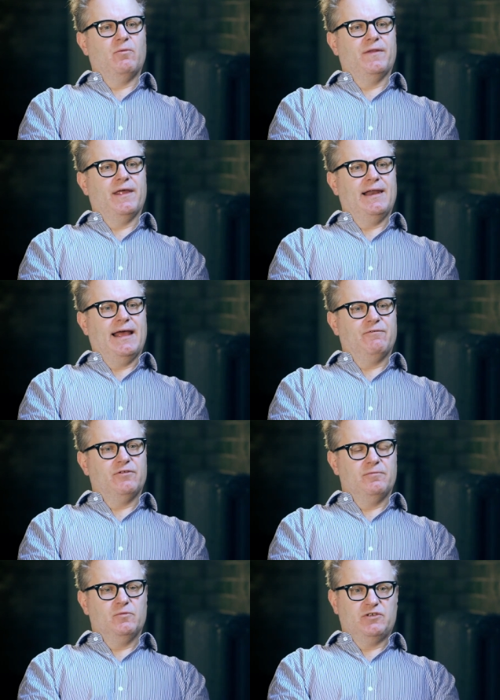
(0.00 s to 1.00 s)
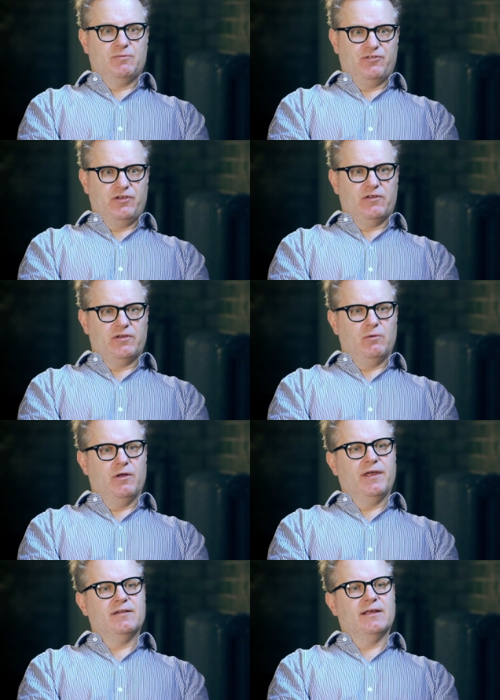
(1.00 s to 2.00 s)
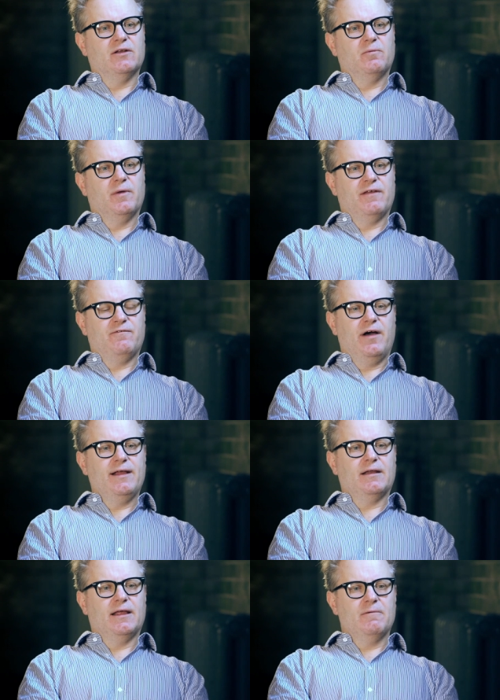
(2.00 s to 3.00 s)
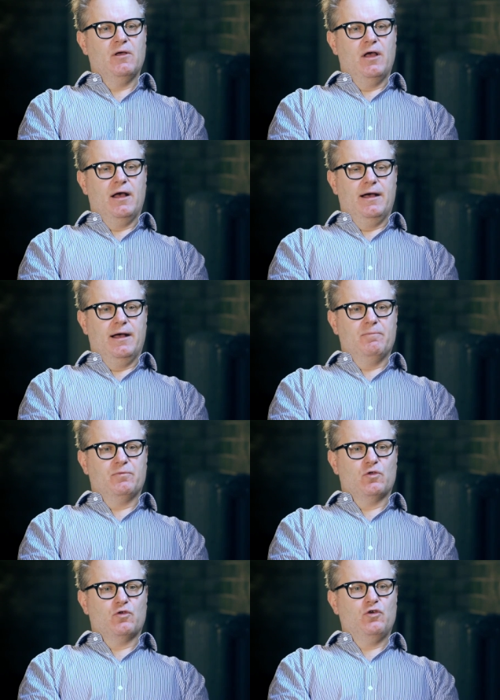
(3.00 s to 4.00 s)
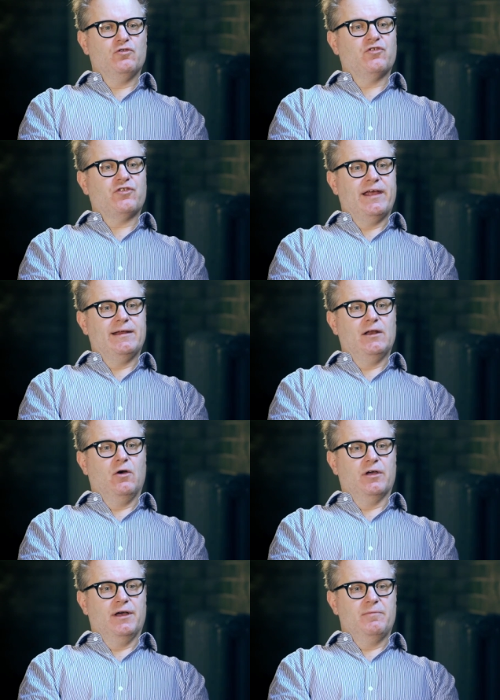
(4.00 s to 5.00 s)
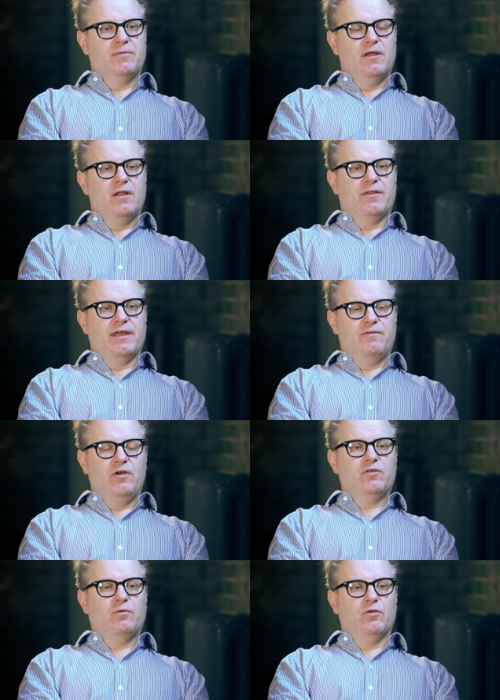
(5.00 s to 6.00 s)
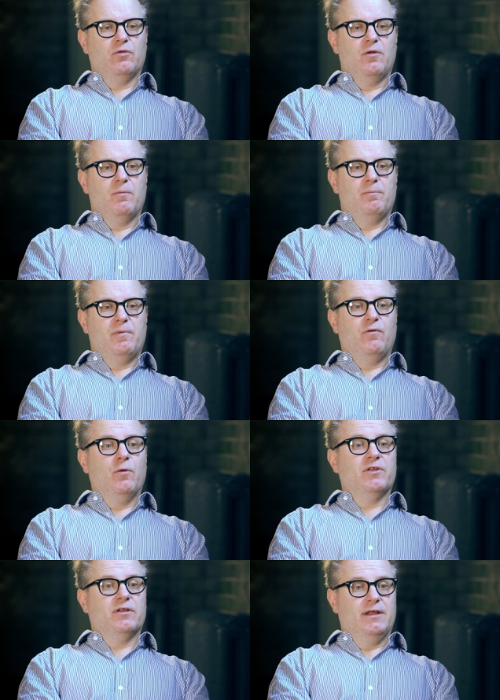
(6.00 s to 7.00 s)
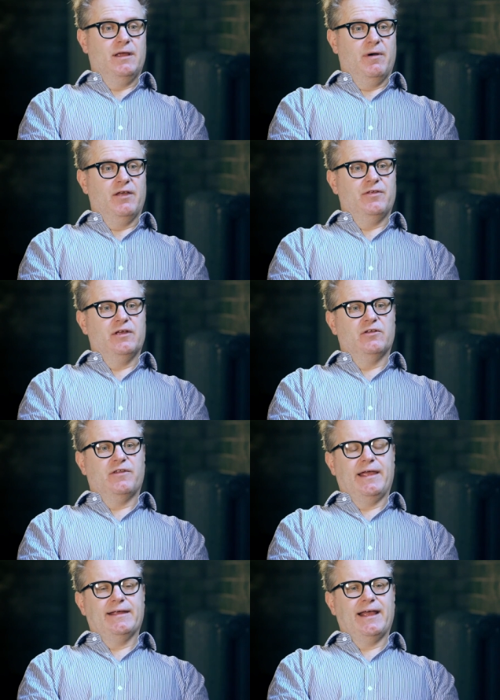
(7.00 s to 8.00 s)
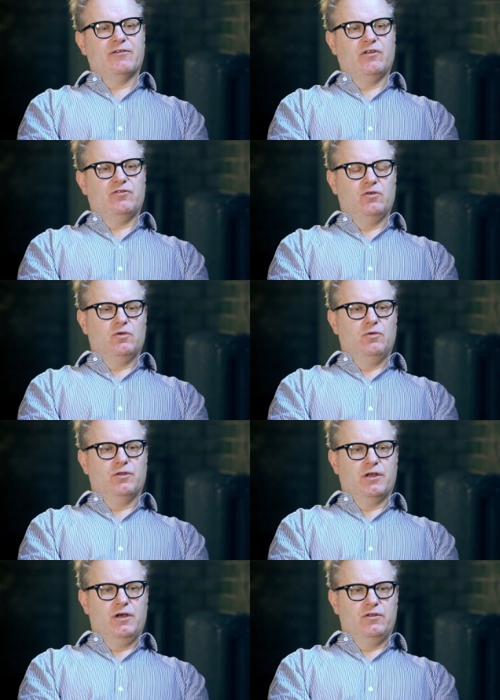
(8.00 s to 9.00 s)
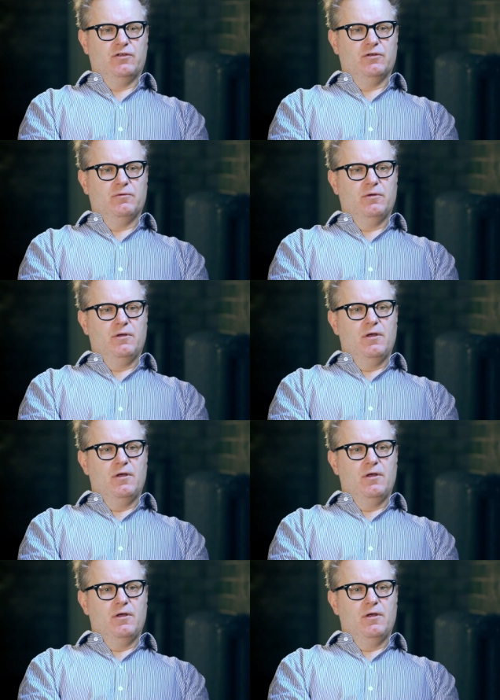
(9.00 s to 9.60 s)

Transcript: when they left, which is precisely what they did. When they finally um, couldn't stay any longer, they first of all performed at a nearby theatre they had access to called the Curtain.